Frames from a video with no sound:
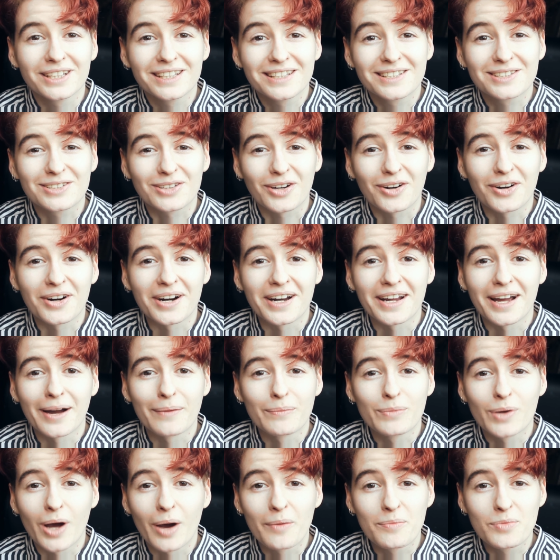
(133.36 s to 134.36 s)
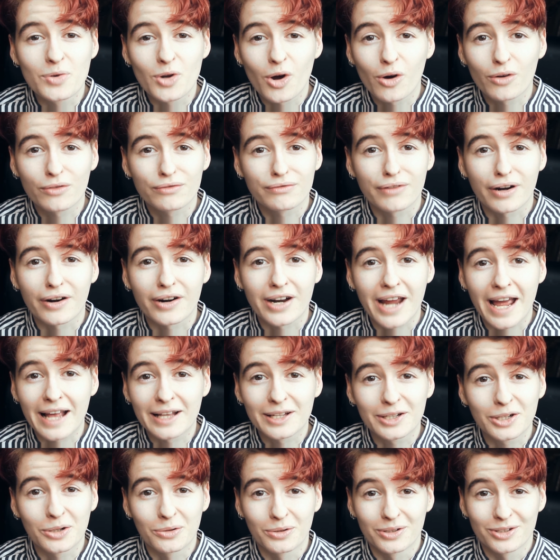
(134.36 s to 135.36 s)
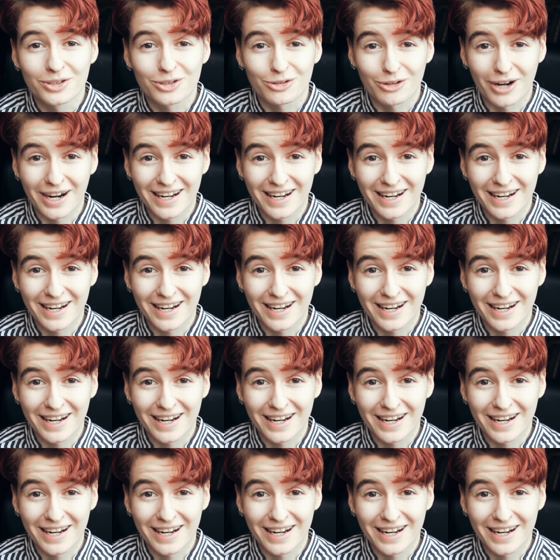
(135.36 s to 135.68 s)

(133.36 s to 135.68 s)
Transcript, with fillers: really sorry, I'm, I'm not very eloquent